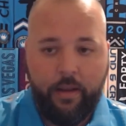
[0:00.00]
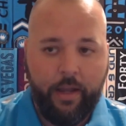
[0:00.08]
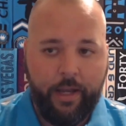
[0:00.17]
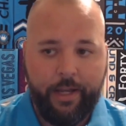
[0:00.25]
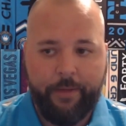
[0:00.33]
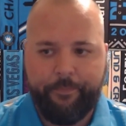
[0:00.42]

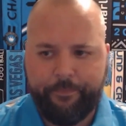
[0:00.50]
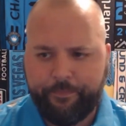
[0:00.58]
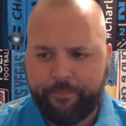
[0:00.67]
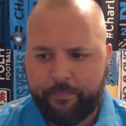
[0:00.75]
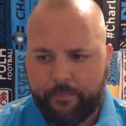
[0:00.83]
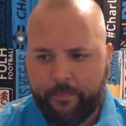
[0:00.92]

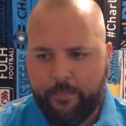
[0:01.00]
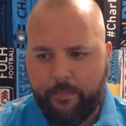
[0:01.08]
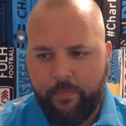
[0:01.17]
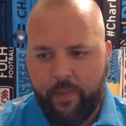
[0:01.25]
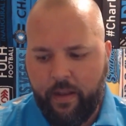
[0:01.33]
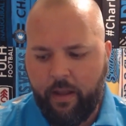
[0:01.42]

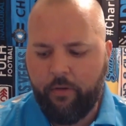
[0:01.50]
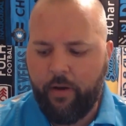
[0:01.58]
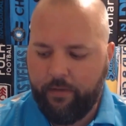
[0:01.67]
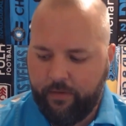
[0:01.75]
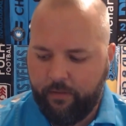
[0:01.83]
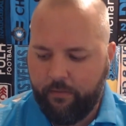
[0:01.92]
Now,
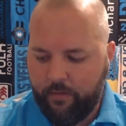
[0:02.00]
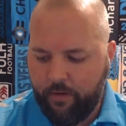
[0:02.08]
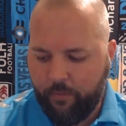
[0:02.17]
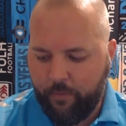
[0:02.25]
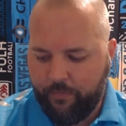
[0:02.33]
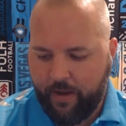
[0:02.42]
granted,
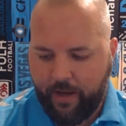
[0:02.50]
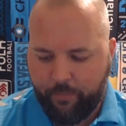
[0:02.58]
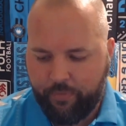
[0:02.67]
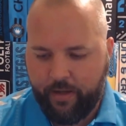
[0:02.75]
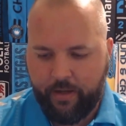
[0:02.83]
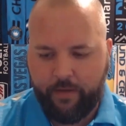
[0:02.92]
we've kind of
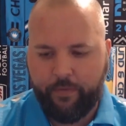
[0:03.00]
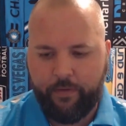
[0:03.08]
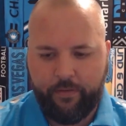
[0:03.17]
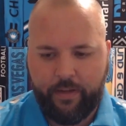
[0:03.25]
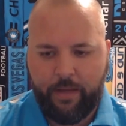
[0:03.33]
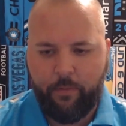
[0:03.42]
played a different
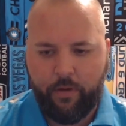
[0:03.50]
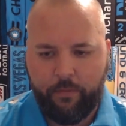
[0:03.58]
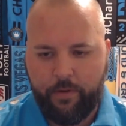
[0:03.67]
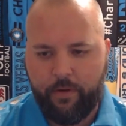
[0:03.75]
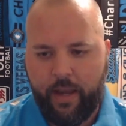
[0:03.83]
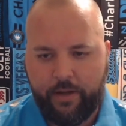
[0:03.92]
scheme where
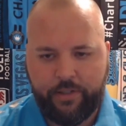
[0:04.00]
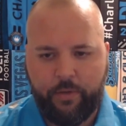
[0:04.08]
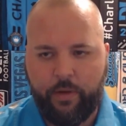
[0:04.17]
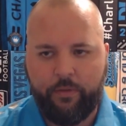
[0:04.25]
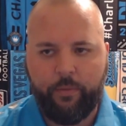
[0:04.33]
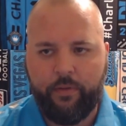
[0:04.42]
Ashley
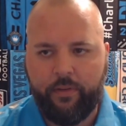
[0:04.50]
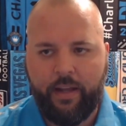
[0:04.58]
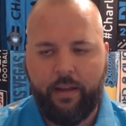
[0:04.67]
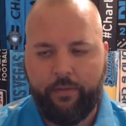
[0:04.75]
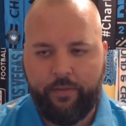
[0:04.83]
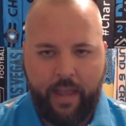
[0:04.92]
Westwood's
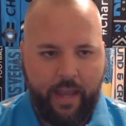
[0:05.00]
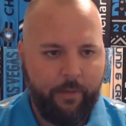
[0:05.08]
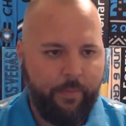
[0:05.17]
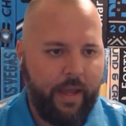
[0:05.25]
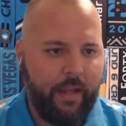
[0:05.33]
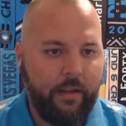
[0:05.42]
kind of
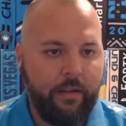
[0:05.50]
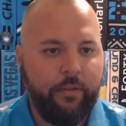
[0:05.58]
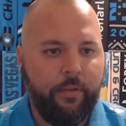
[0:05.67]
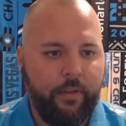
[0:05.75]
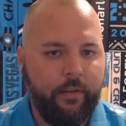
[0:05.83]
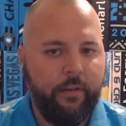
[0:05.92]
sagged back
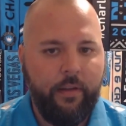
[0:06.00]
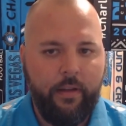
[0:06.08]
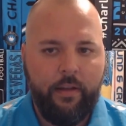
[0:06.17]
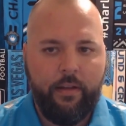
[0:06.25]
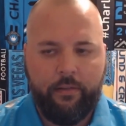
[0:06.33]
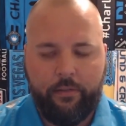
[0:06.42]
into the
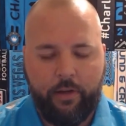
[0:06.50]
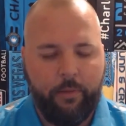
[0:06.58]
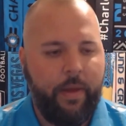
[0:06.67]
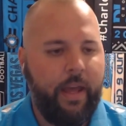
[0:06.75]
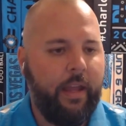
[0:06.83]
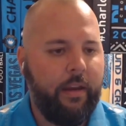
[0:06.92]
center
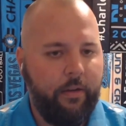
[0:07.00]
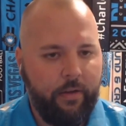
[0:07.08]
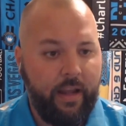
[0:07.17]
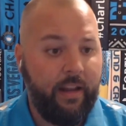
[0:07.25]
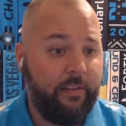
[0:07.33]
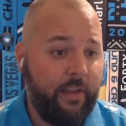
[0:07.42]
back, or
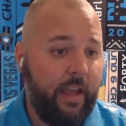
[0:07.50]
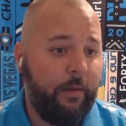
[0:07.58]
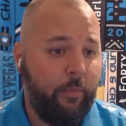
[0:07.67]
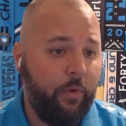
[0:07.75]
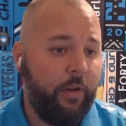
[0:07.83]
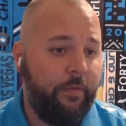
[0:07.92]
kind of
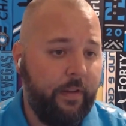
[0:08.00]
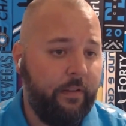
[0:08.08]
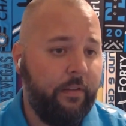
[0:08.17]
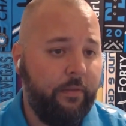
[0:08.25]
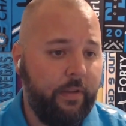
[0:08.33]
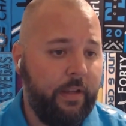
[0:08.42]
sagged more
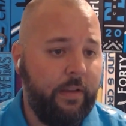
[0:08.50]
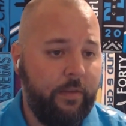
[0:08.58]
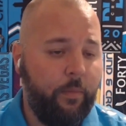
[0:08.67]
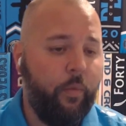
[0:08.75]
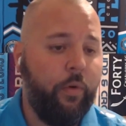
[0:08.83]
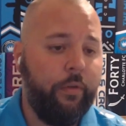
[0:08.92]
defensively,
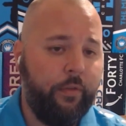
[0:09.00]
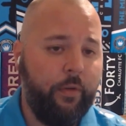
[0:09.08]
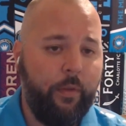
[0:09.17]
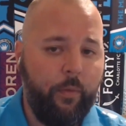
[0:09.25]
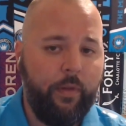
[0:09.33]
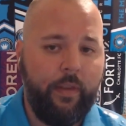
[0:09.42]
even more so
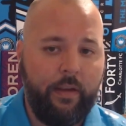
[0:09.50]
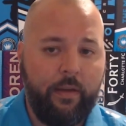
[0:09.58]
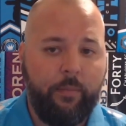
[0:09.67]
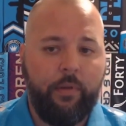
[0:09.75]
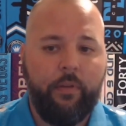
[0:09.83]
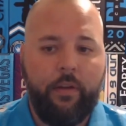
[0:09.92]
than what they
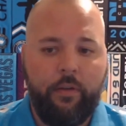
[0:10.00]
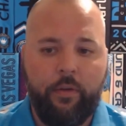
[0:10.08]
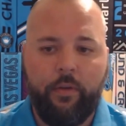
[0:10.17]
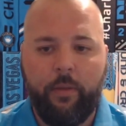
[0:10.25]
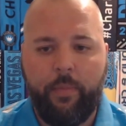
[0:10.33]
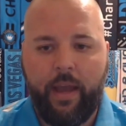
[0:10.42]
typically
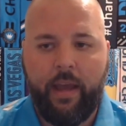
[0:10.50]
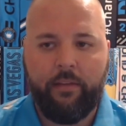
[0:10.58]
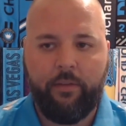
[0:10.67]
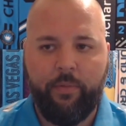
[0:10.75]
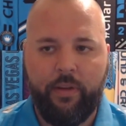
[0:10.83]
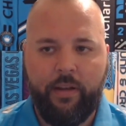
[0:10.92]
do in the
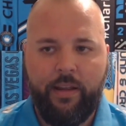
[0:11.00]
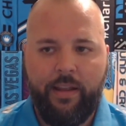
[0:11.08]
past, but.